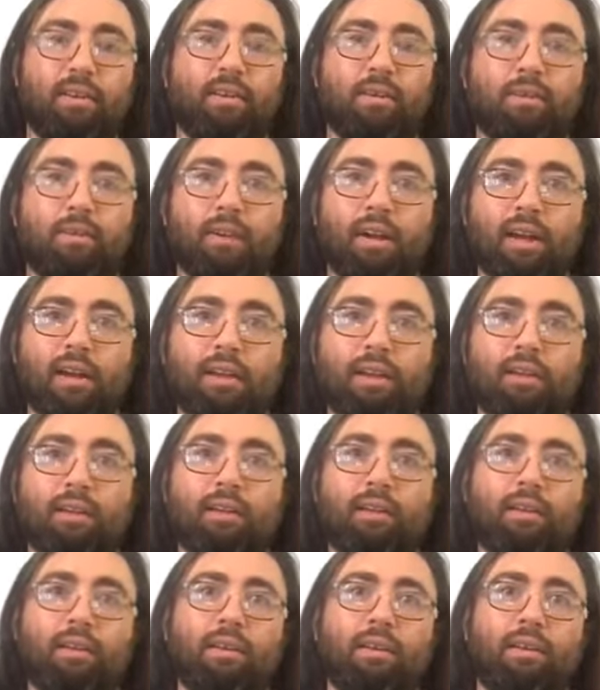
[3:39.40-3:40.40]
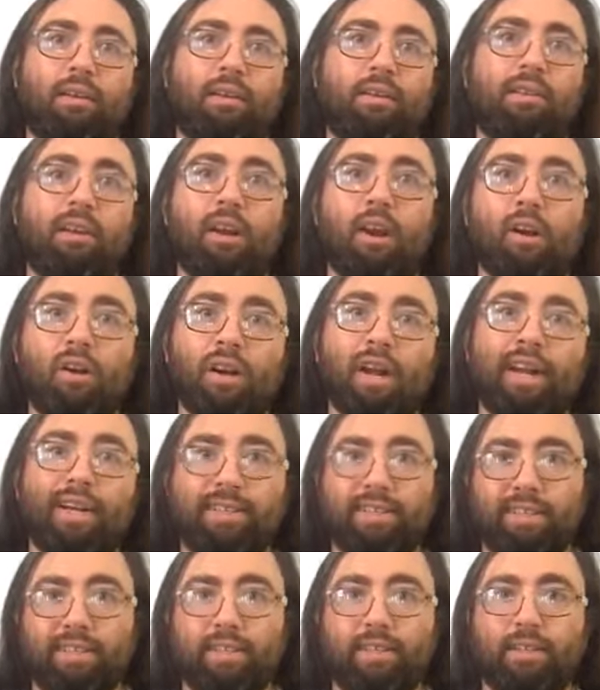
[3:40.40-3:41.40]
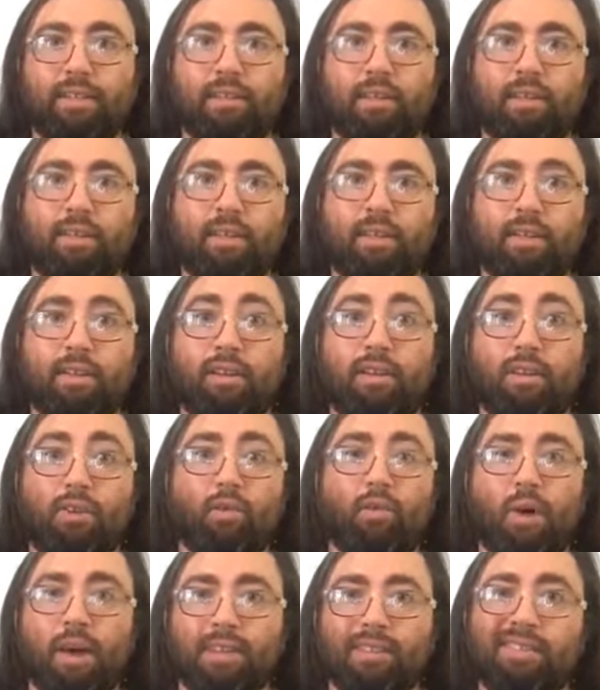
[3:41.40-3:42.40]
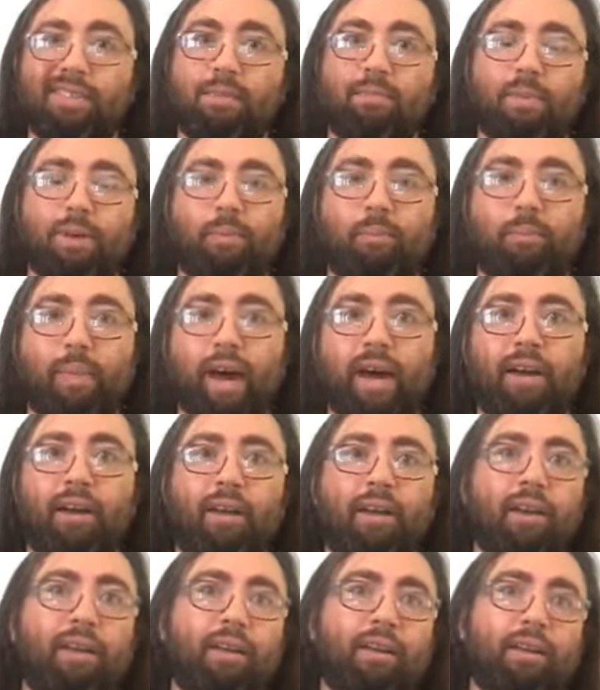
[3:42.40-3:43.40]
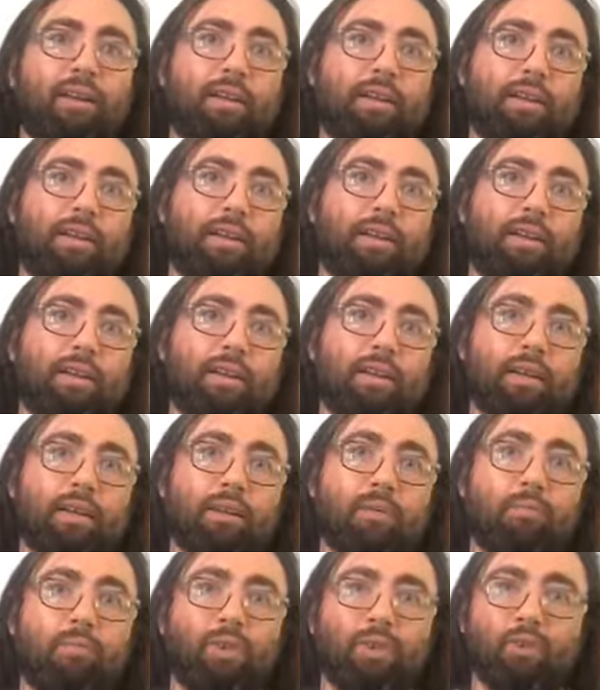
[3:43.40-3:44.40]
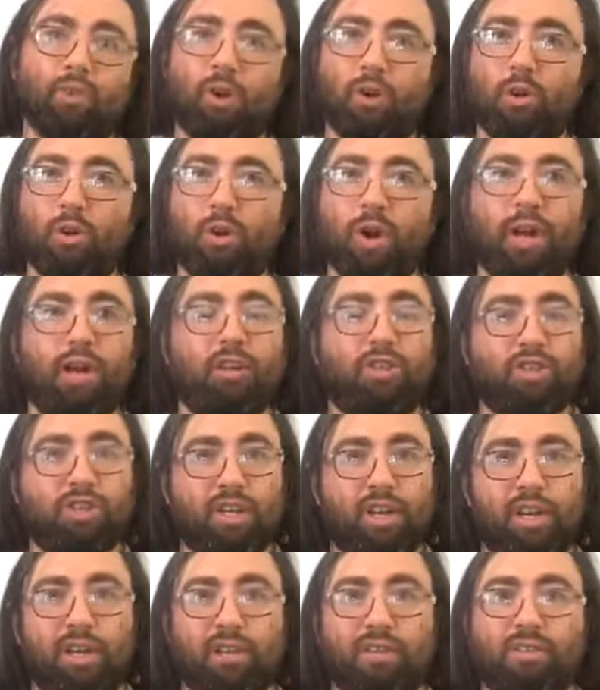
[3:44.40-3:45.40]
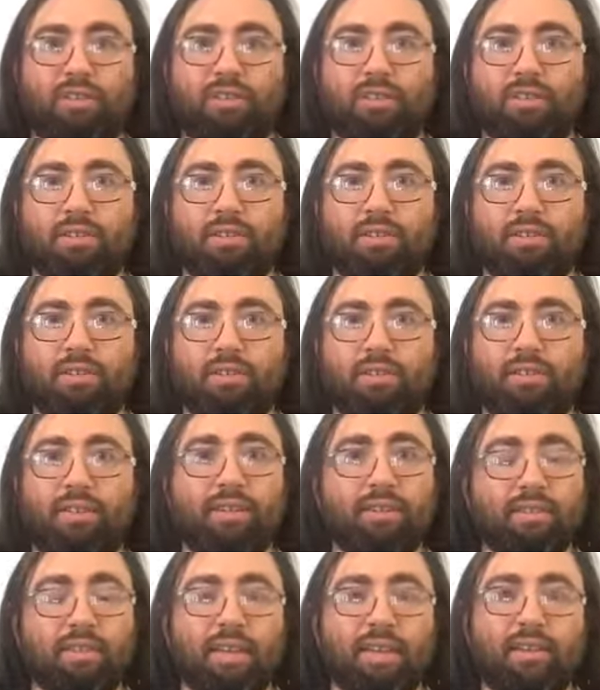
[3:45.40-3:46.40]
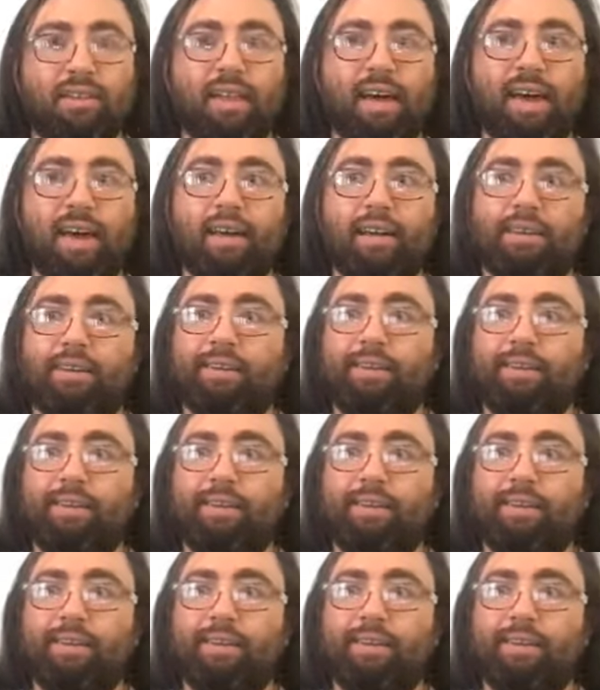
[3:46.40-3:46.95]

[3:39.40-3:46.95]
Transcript: right? That aren't ideal, that you want something better, but you don't know how to change, things like that.